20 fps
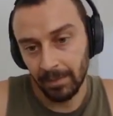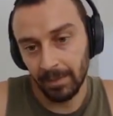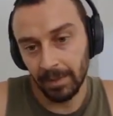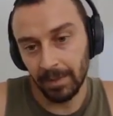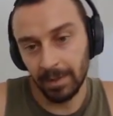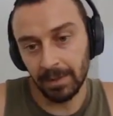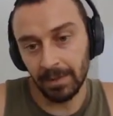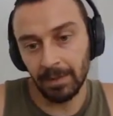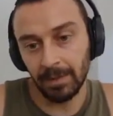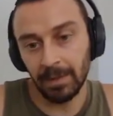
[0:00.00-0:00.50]

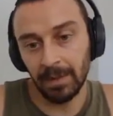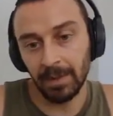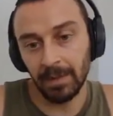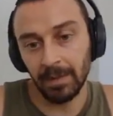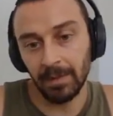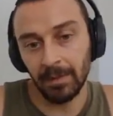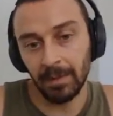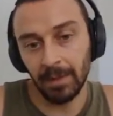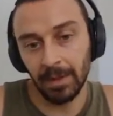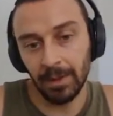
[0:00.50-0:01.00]
Get some
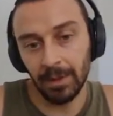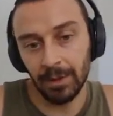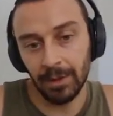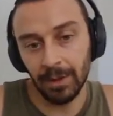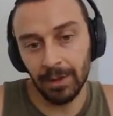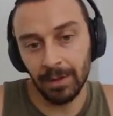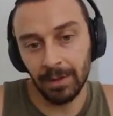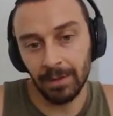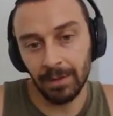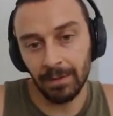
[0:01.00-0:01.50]
healing
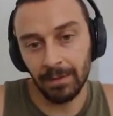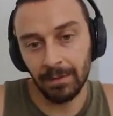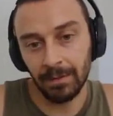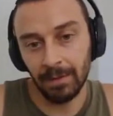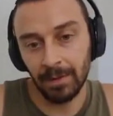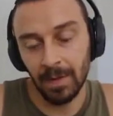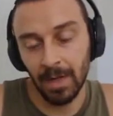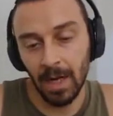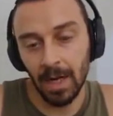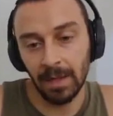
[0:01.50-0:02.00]
reduction,
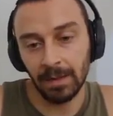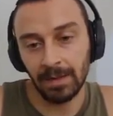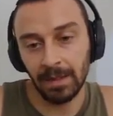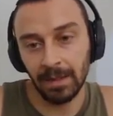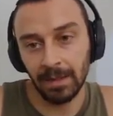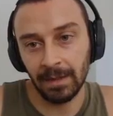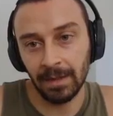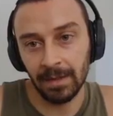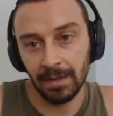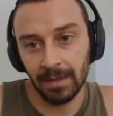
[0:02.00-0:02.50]
not
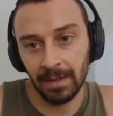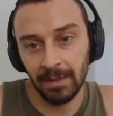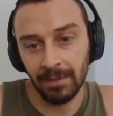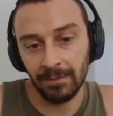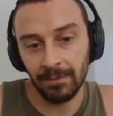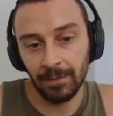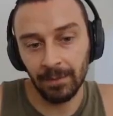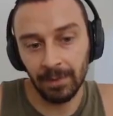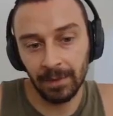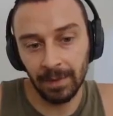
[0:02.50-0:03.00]
take that
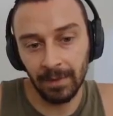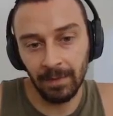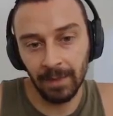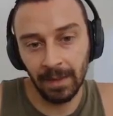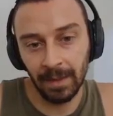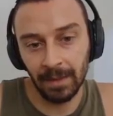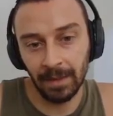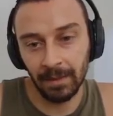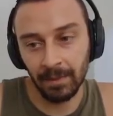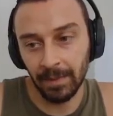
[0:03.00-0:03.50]
Zephyr with the
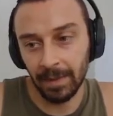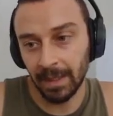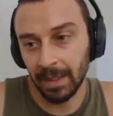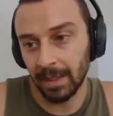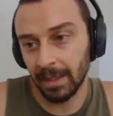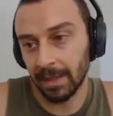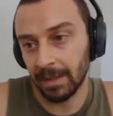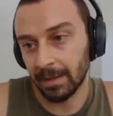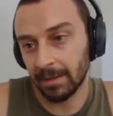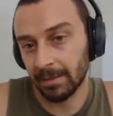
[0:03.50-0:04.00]
mech in the
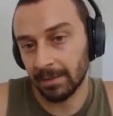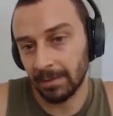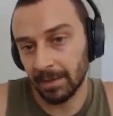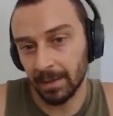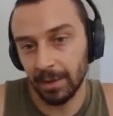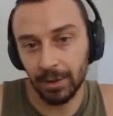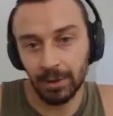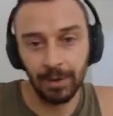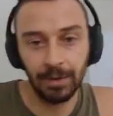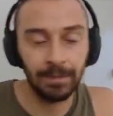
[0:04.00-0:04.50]
back.
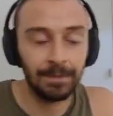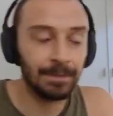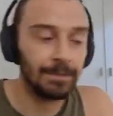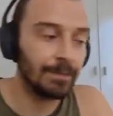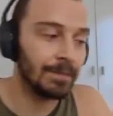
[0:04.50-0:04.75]
Not sure.